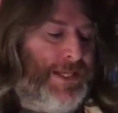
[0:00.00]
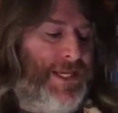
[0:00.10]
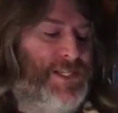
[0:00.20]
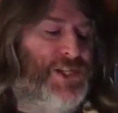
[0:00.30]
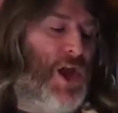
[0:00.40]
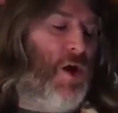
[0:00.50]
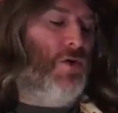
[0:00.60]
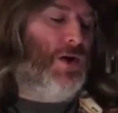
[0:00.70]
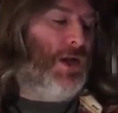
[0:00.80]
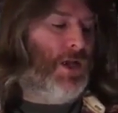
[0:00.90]
is
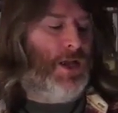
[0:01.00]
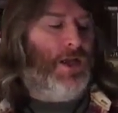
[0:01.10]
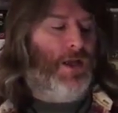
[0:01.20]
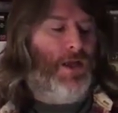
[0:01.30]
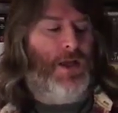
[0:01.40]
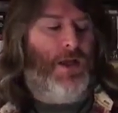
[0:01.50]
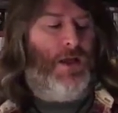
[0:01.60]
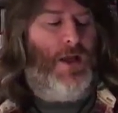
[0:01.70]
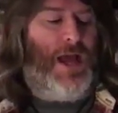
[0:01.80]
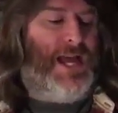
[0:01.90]
known
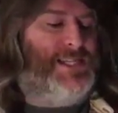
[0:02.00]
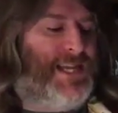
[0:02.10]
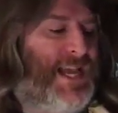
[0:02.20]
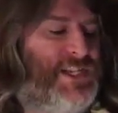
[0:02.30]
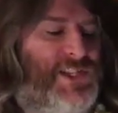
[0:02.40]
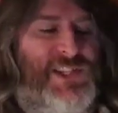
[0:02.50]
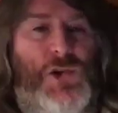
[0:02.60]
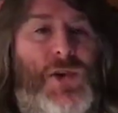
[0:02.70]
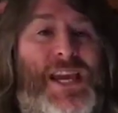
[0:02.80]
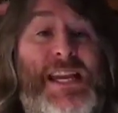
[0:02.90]
as
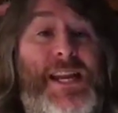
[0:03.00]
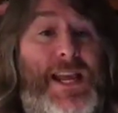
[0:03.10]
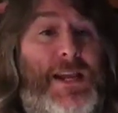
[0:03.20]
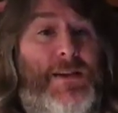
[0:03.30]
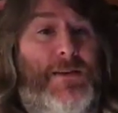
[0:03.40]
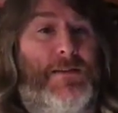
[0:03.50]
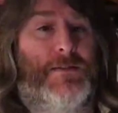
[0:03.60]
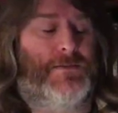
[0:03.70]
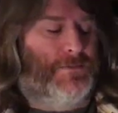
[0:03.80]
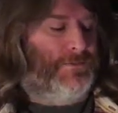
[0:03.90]
zucchini
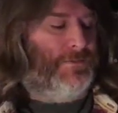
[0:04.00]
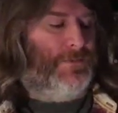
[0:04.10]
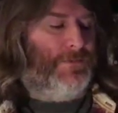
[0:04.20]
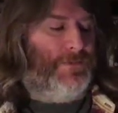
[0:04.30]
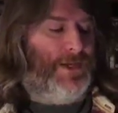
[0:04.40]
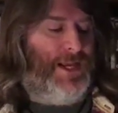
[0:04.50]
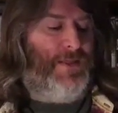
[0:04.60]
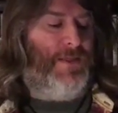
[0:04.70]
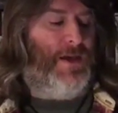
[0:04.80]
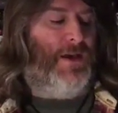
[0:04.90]

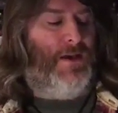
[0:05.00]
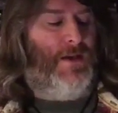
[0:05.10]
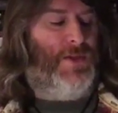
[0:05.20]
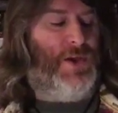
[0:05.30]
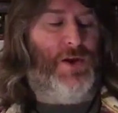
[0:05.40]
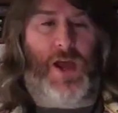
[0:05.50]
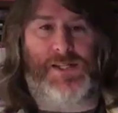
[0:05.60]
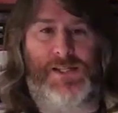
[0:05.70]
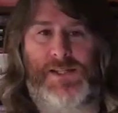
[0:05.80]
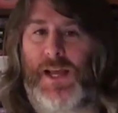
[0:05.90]
in the
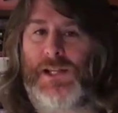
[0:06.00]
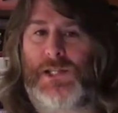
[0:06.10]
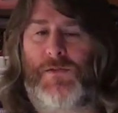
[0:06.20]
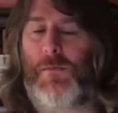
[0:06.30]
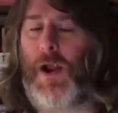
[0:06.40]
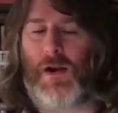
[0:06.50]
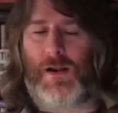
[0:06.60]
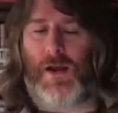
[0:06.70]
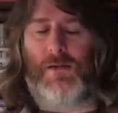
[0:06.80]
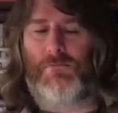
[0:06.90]
United States of America?